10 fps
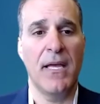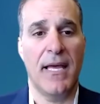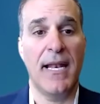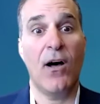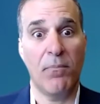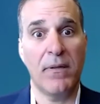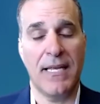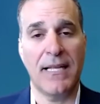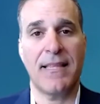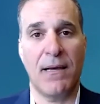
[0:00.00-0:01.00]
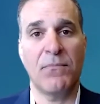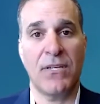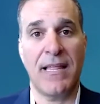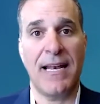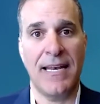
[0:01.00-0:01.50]
and help get them
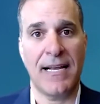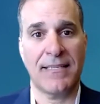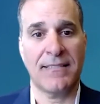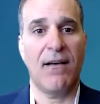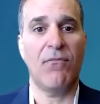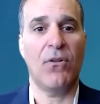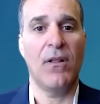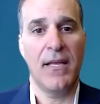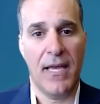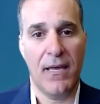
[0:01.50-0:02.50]
to that next level